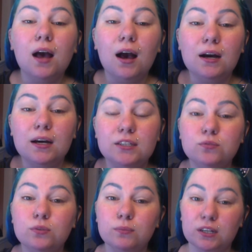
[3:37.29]
eyes
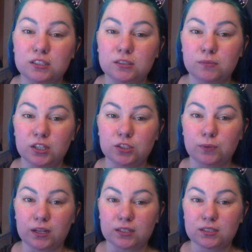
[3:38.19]
with my
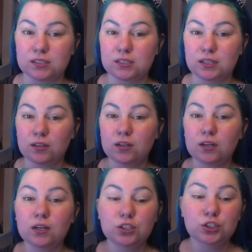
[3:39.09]
Smashbox
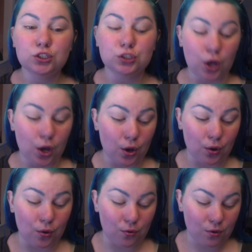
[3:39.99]
concealer,
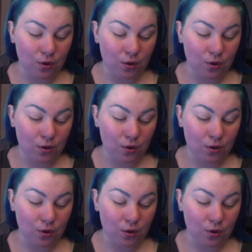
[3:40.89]
so